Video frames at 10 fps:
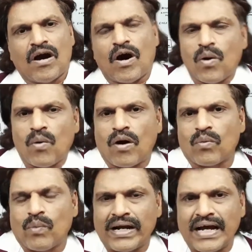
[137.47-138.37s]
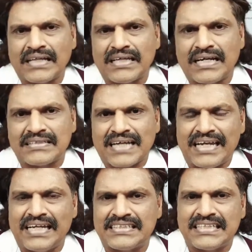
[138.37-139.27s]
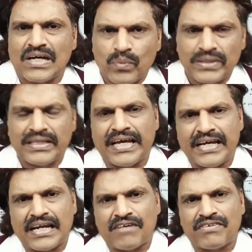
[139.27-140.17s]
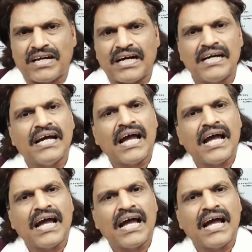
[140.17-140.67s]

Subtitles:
How on one hand there is Alexia with agraphia,